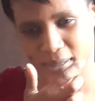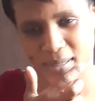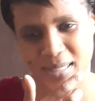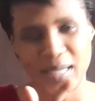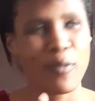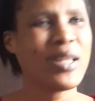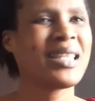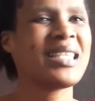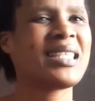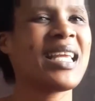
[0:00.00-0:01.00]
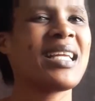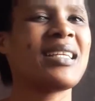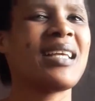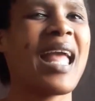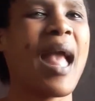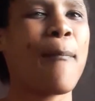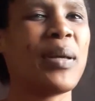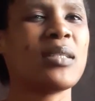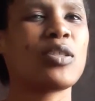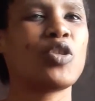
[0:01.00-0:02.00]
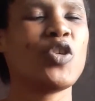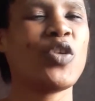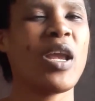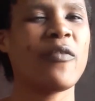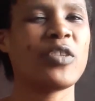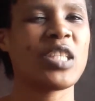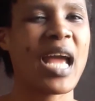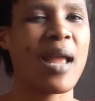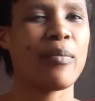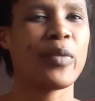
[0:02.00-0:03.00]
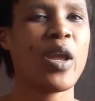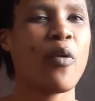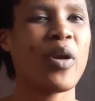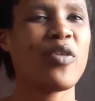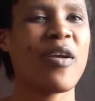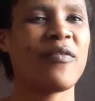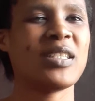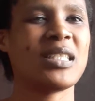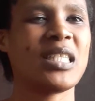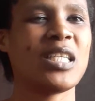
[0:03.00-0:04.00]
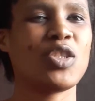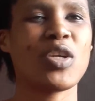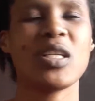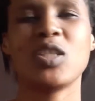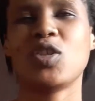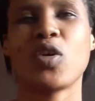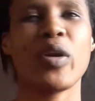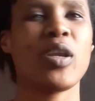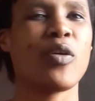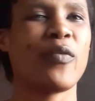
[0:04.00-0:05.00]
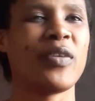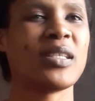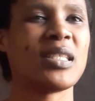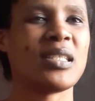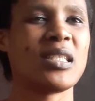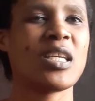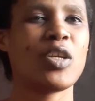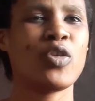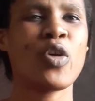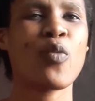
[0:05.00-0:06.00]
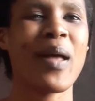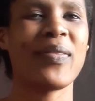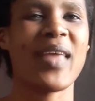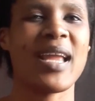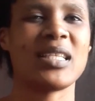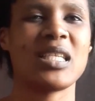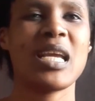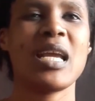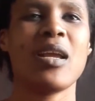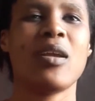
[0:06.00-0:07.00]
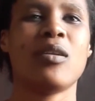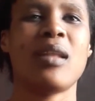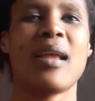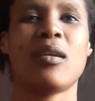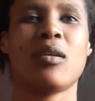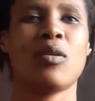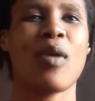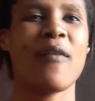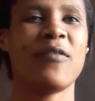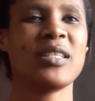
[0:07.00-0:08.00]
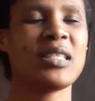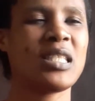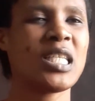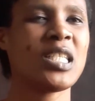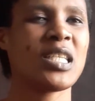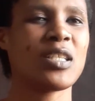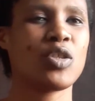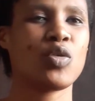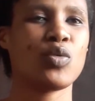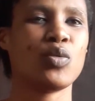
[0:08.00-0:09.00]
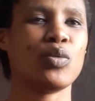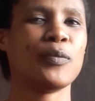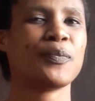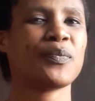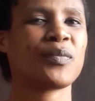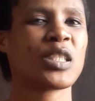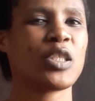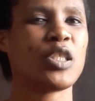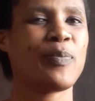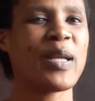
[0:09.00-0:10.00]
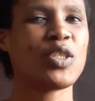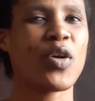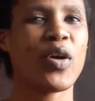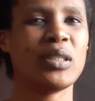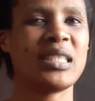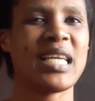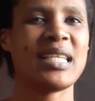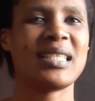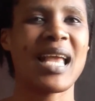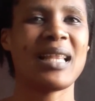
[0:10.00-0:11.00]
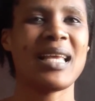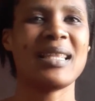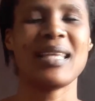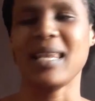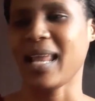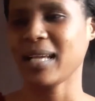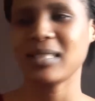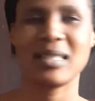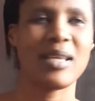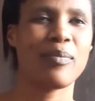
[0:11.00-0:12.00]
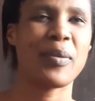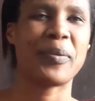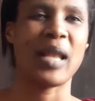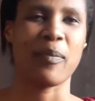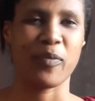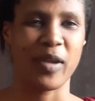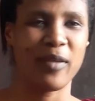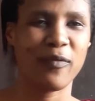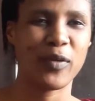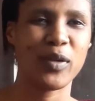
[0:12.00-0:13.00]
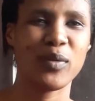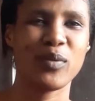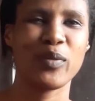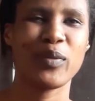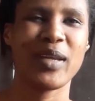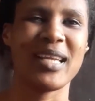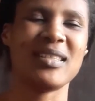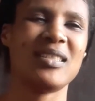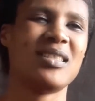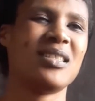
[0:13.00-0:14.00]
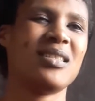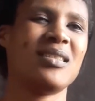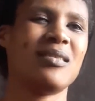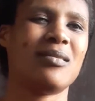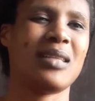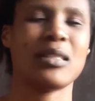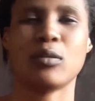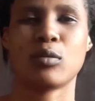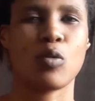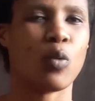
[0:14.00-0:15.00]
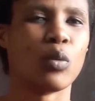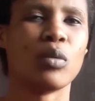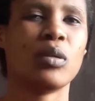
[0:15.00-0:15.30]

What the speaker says: so when this thing happens to you every time when you are visiting, you don't enjoy your visit. You don't want that. Like you are visiting just to spend your holidays, and then the next thing people are praying for you, and that's not cool.